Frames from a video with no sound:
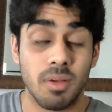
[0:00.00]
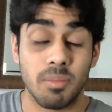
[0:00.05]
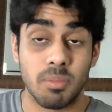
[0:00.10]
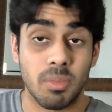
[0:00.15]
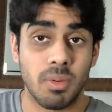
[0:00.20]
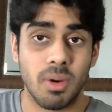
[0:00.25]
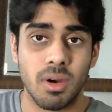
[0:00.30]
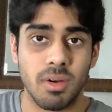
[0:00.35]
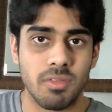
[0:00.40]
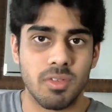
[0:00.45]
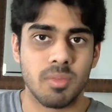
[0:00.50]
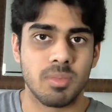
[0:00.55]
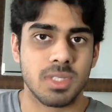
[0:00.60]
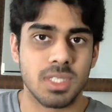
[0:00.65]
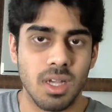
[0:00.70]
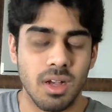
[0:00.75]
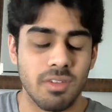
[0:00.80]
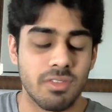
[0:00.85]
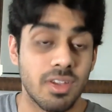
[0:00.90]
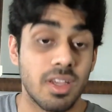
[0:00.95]
part of
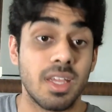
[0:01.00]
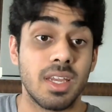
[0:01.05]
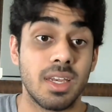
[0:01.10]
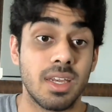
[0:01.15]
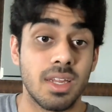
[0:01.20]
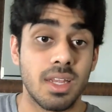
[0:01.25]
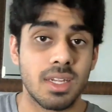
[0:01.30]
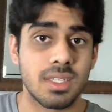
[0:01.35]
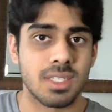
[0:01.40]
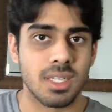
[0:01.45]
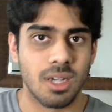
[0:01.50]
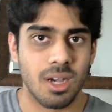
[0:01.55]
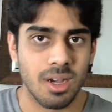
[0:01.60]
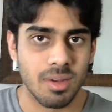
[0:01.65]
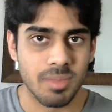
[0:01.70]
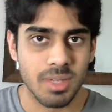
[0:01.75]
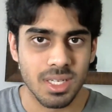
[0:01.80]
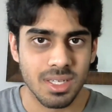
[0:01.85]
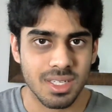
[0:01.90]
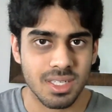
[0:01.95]
himself in
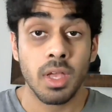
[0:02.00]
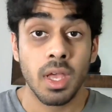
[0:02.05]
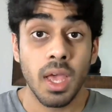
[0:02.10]
Ishigami.